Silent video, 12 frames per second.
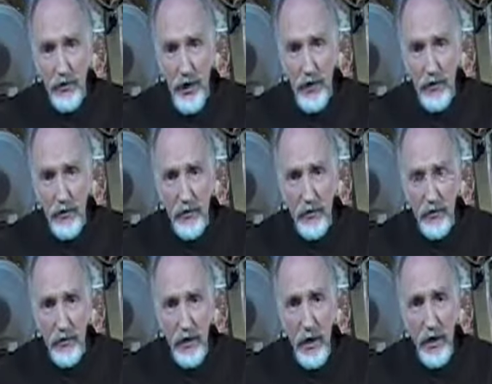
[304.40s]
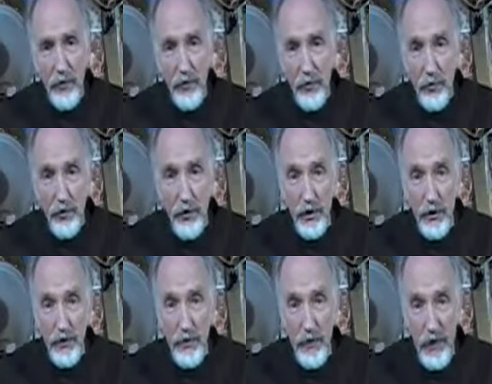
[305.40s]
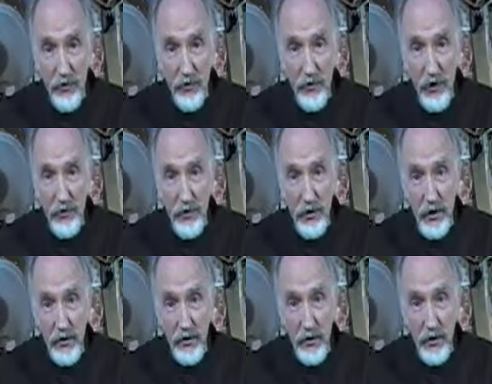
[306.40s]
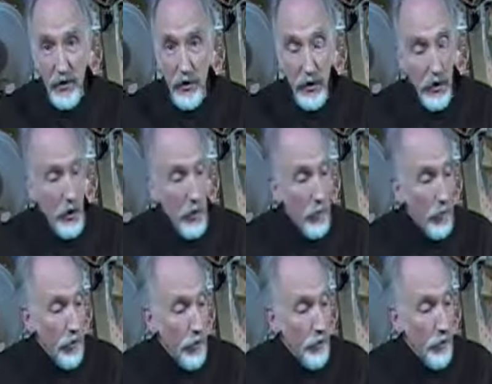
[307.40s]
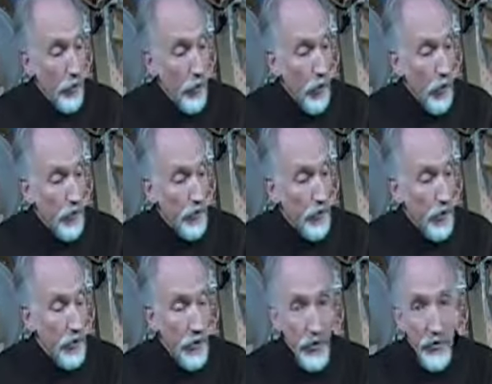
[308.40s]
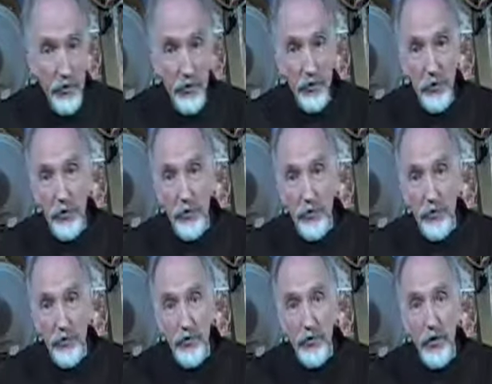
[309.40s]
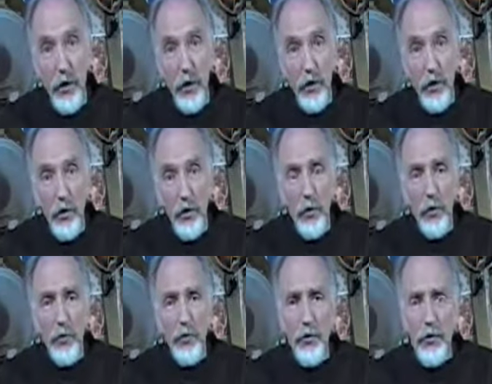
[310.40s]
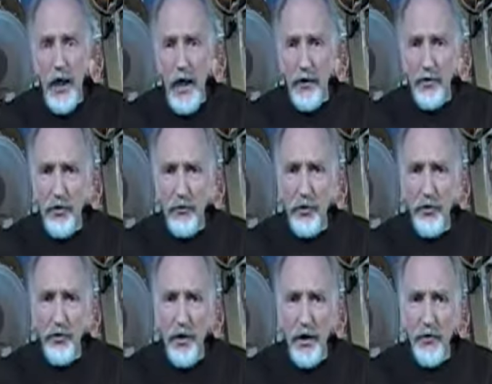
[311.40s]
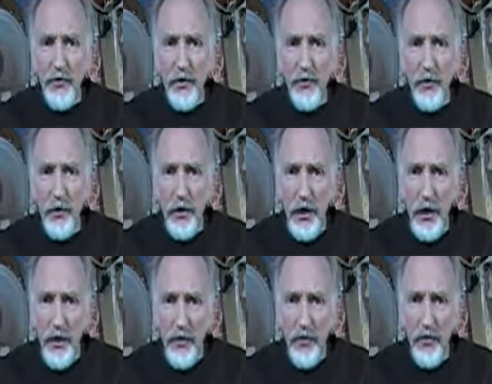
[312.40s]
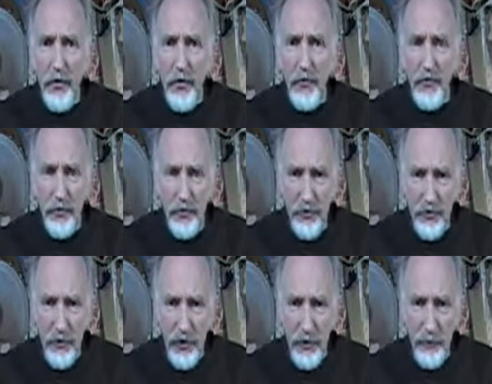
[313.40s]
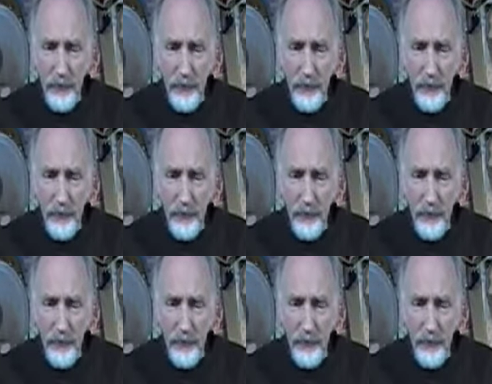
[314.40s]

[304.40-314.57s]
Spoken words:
set. And the tuning, that's set the tension. But if you want additional notes, well, you'll actually be changing the length of the string.